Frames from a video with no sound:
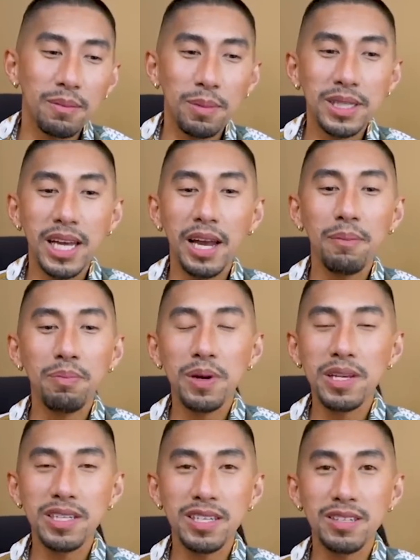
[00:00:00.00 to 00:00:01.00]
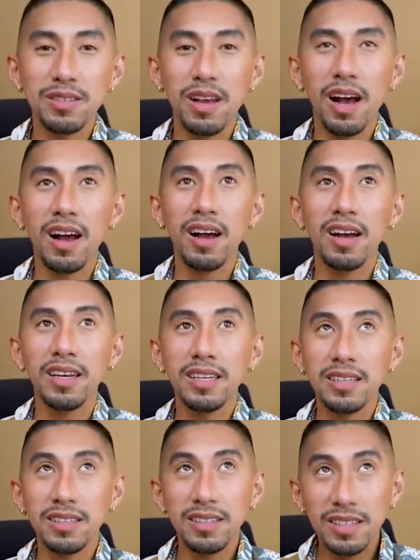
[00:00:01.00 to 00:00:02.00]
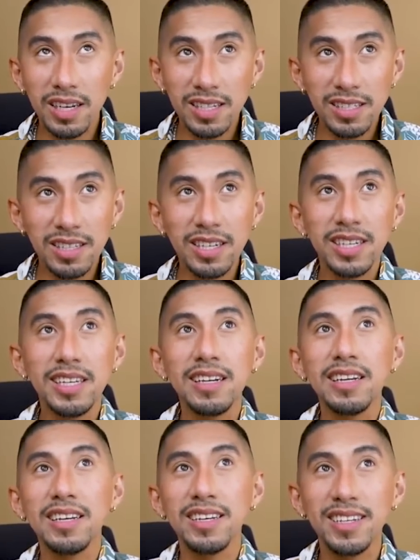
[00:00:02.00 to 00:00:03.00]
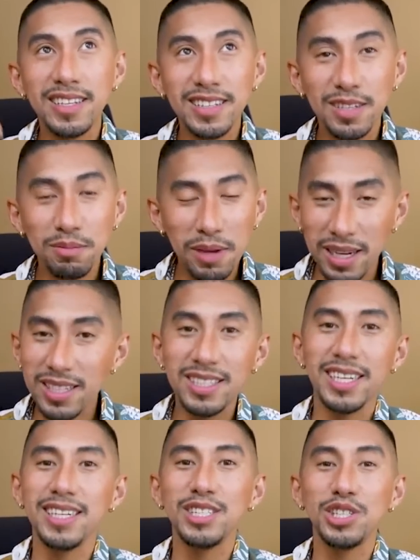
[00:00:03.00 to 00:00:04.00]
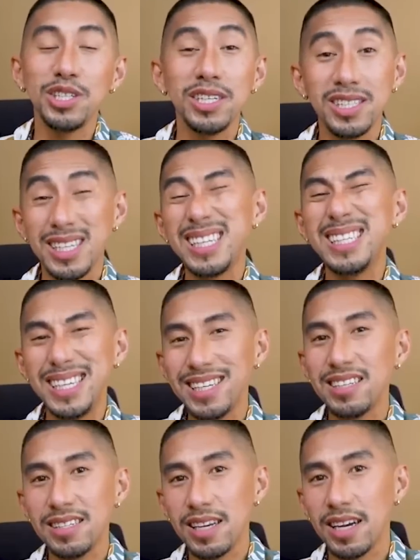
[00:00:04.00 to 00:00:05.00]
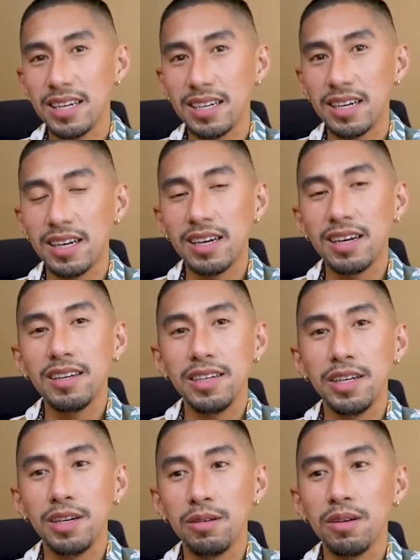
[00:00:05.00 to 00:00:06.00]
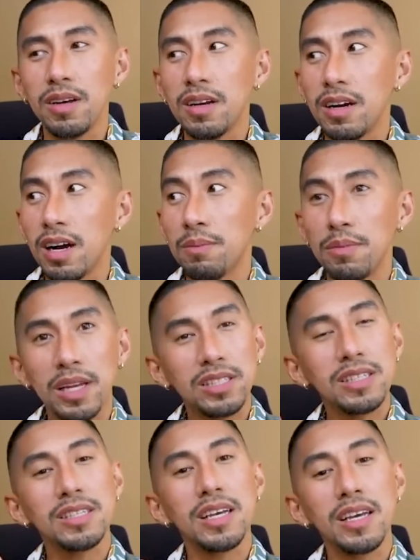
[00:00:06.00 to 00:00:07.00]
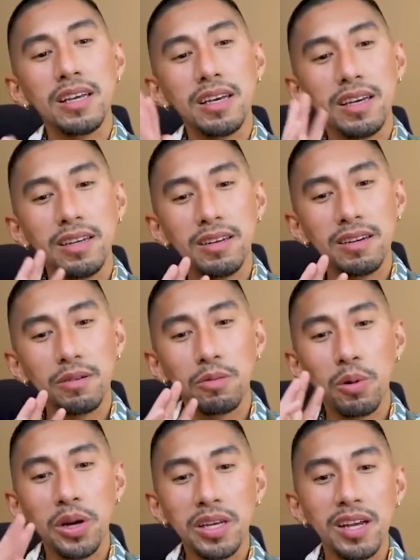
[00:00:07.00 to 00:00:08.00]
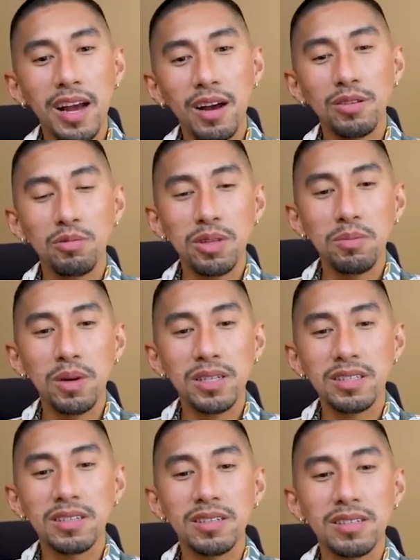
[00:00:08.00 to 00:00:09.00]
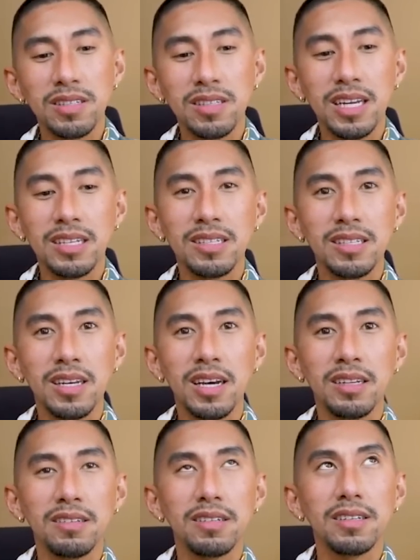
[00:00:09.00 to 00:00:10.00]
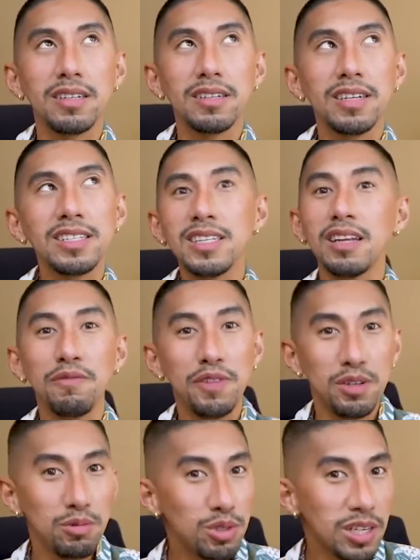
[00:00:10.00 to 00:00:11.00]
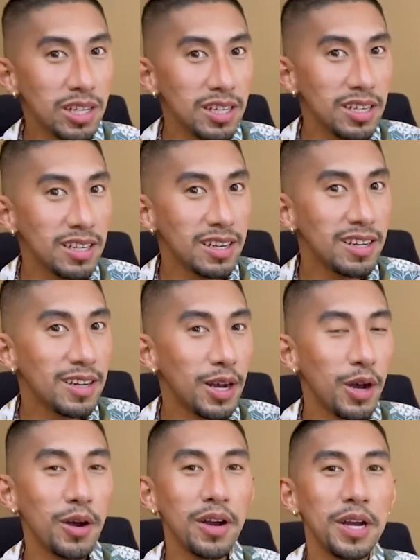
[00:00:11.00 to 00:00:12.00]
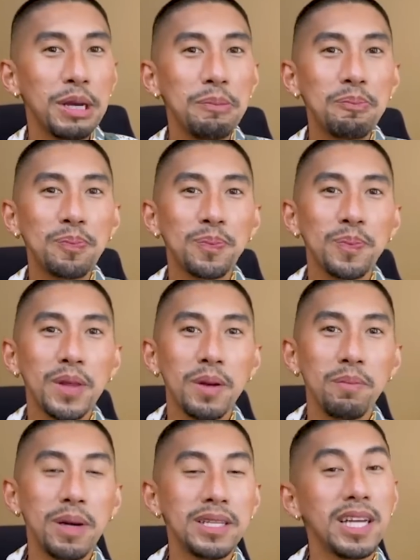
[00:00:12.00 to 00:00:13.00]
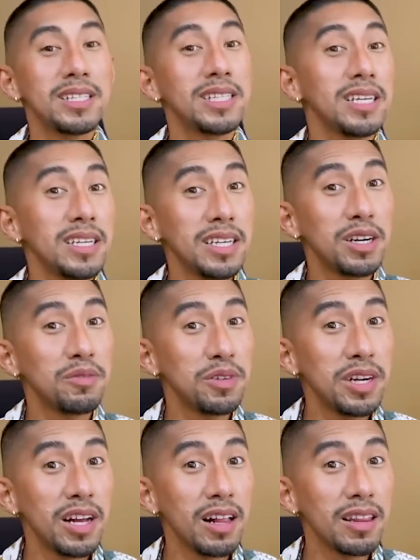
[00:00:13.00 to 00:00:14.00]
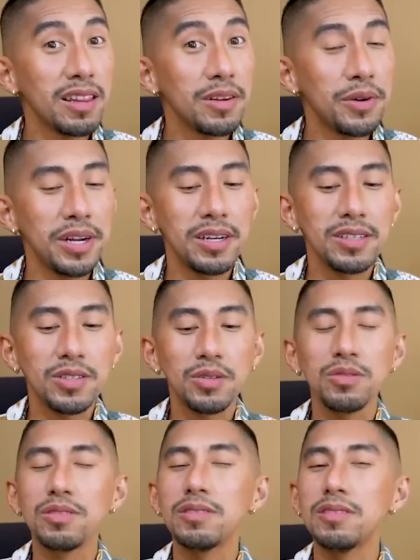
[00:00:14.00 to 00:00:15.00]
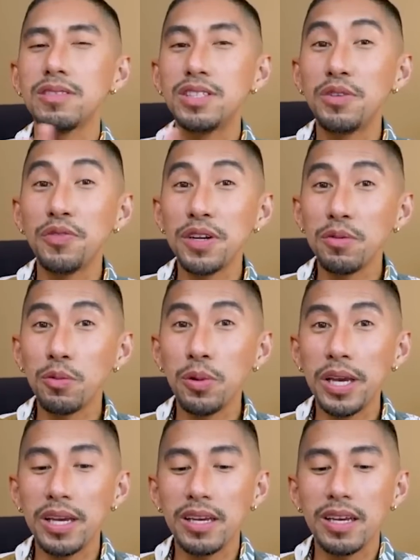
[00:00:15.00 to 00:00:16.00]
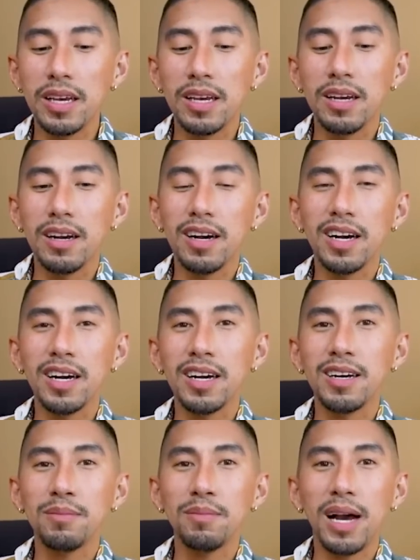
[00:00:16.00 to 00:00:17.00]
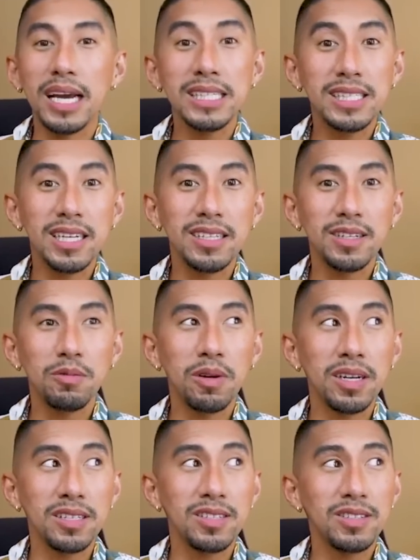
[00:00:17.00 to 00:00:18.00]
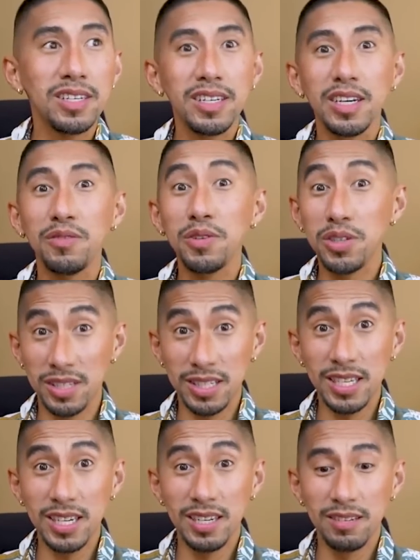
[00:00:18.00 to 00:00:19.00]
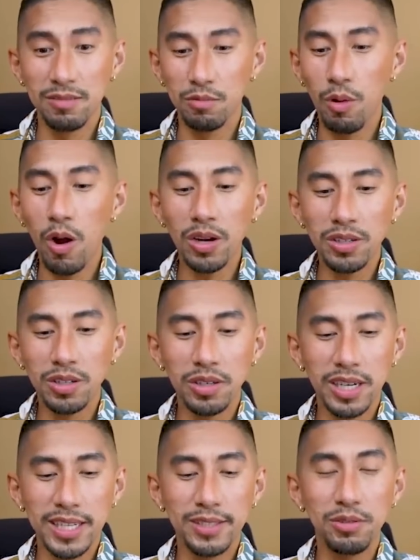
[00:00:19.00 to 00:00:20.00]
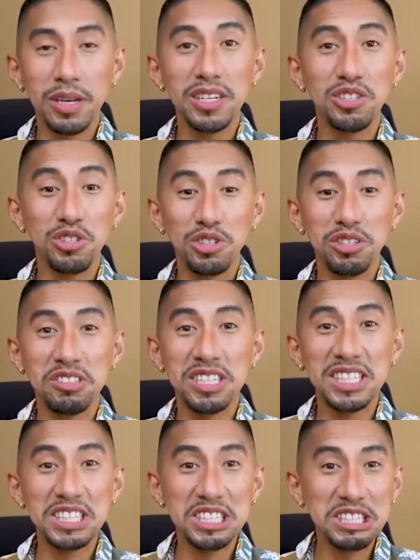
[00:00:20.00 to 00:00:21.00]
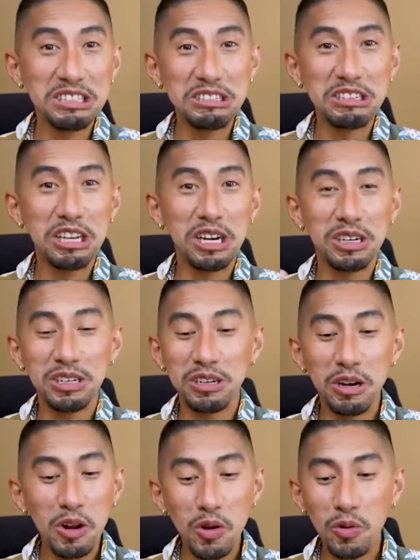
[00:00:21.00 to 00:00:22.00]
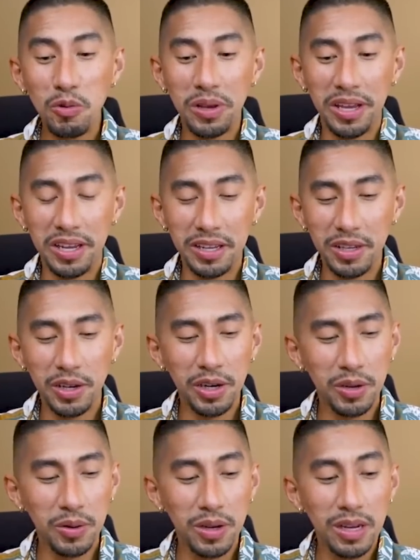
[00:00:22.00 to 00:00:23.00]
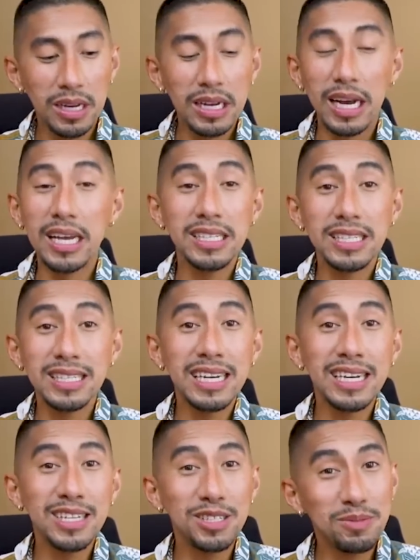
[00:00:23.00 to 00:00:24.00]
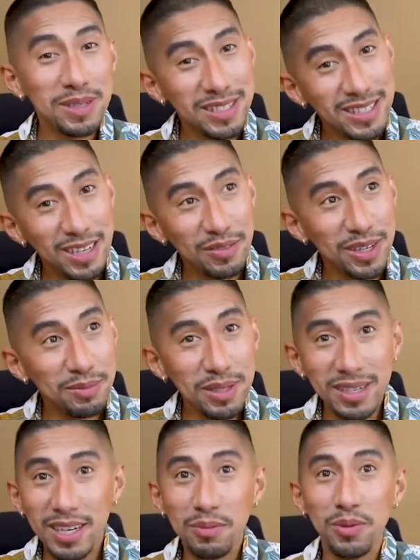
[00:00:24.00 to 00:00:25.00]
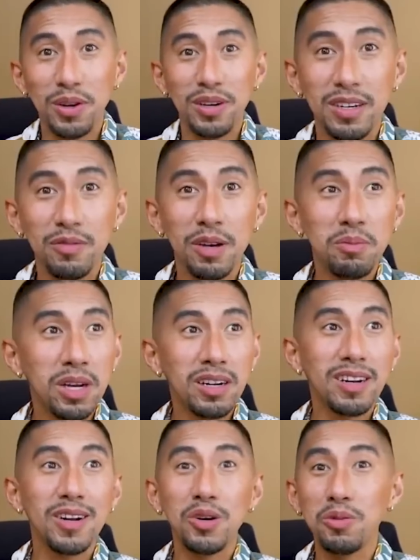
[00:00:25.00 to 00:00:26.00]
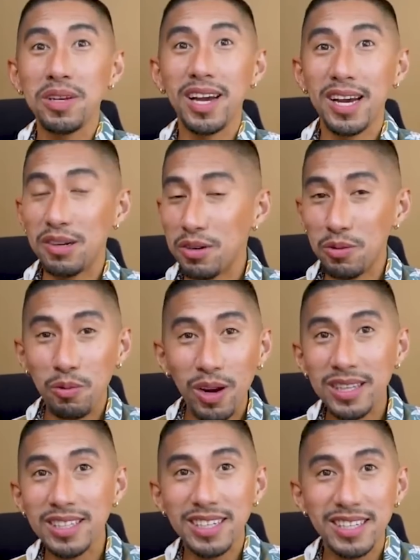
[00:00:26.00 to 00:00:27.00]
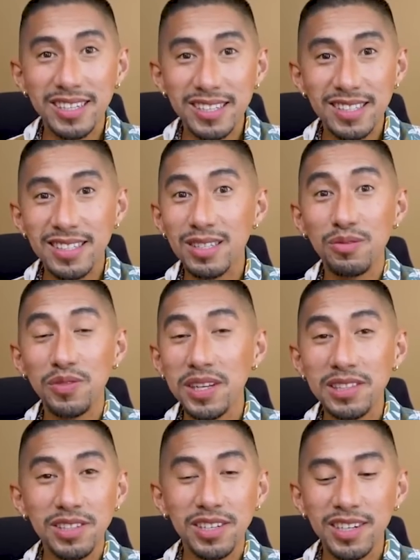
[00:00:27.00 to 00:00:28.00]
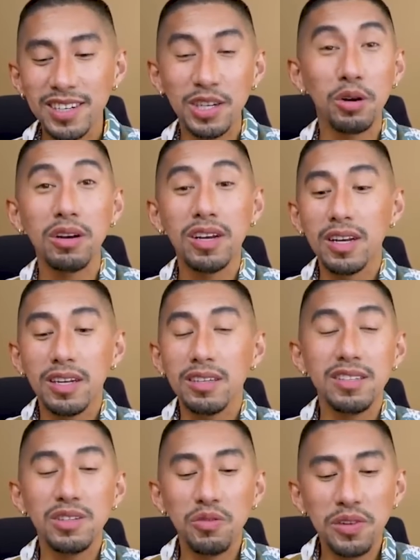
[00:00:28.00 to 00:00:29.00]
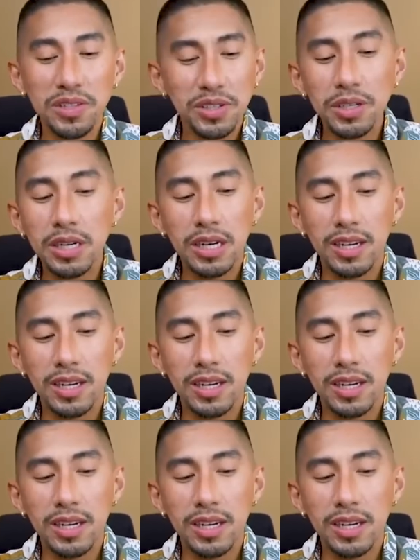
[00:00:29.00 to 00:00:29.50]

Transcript: But the empress is uh, does their healing, their meditation. It's the yin side, you know. Um, let's just say in working out with the muscles, that's not that's not Venusian, okay, but that's taking care of your health, right? So different way. Um, aesthetic wise, you take care of your skin, water, hydration, the skincare, the glowing, you know as a Sag myself, I mean, come If I'm not glowing, I don't know what is. This filter, no, there's no filter.